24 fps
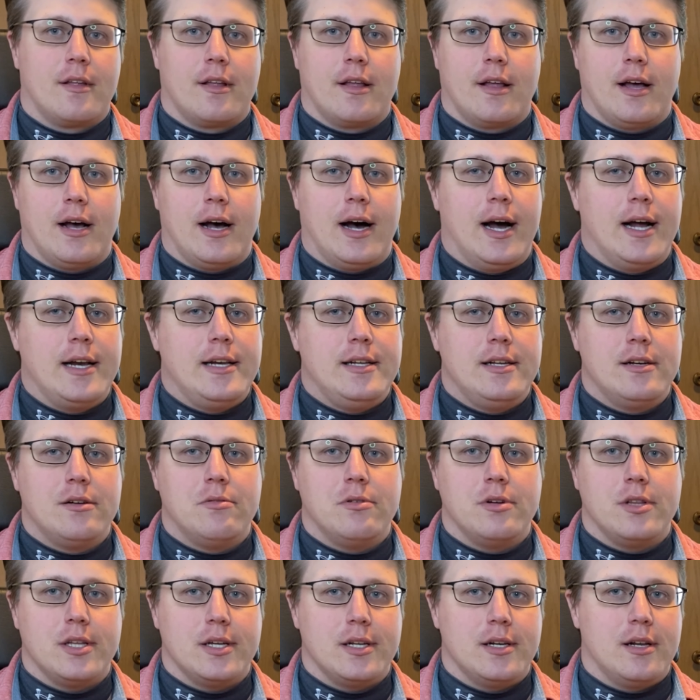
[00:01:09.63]
I deal
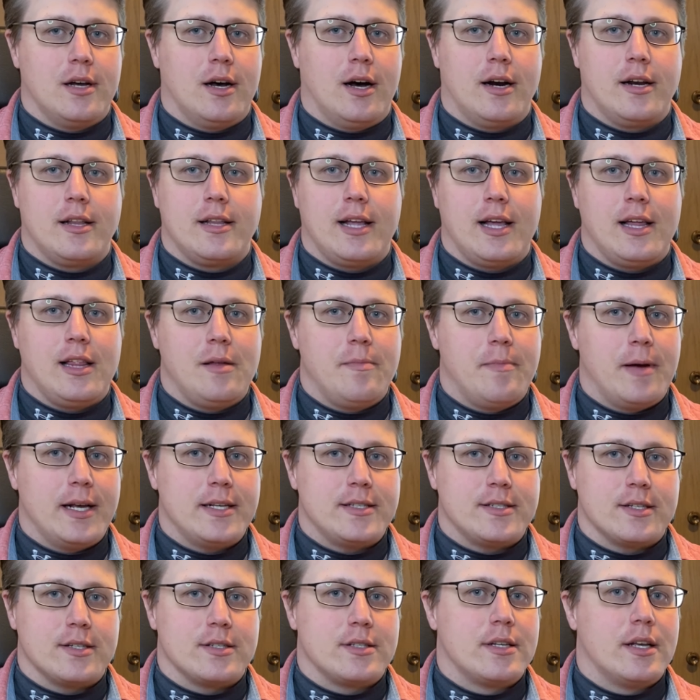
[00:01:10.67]
with it on a daily
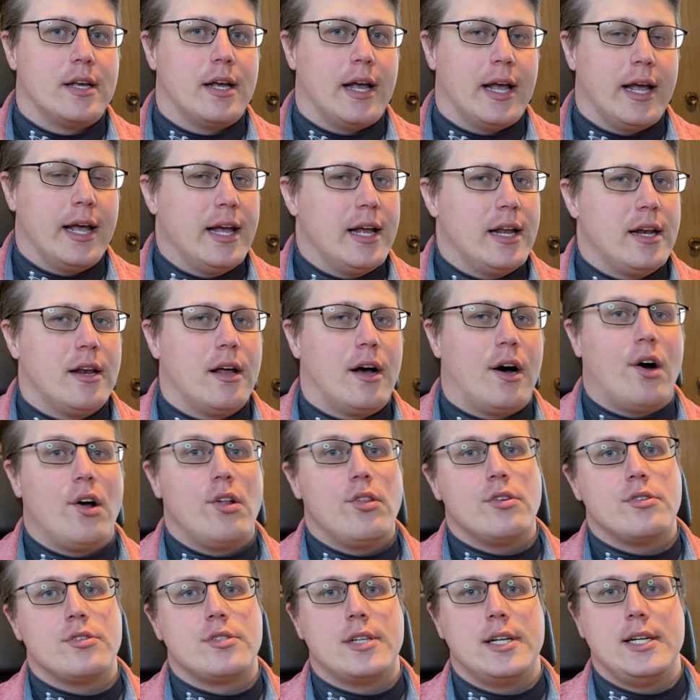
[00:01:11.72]
basis. And all
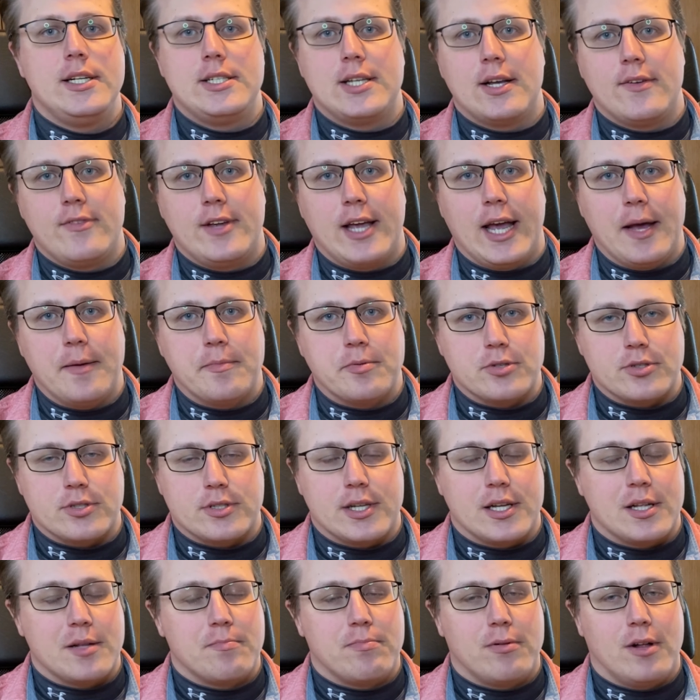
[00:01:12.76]
those things have cables
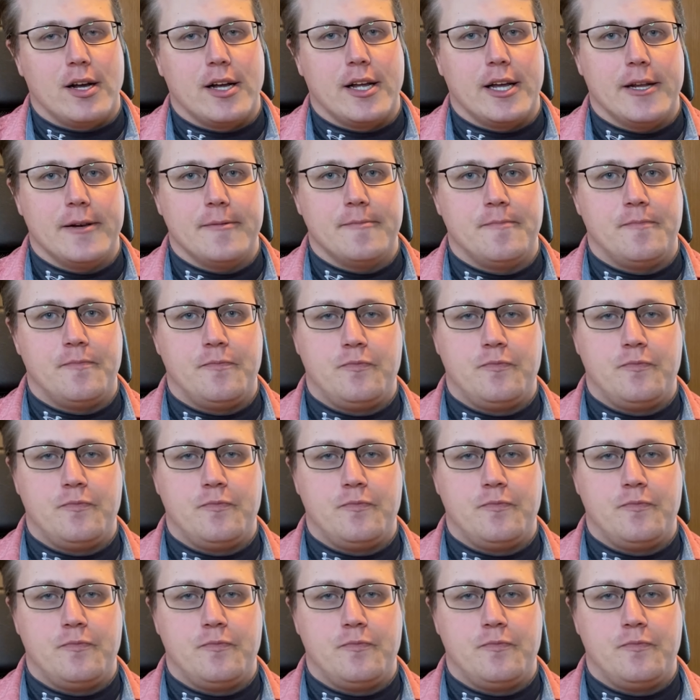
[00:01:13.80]
that plug in.